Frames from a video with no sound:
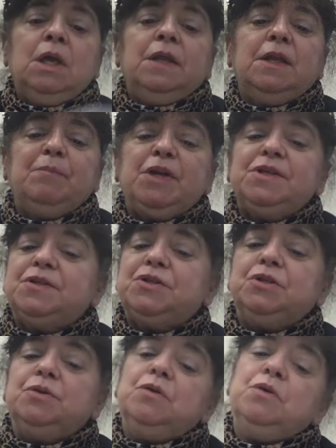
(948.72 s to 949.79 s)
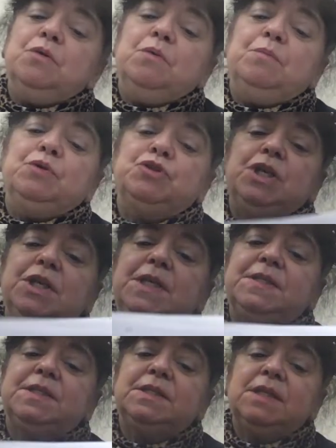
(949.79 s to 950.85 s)
That brings us to
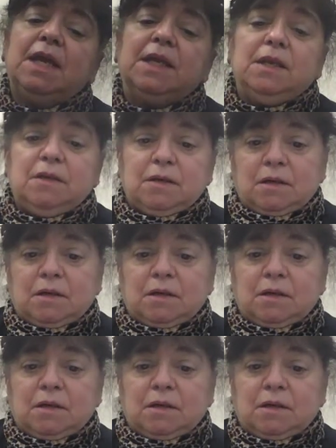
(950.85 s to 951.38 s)
Puccini's second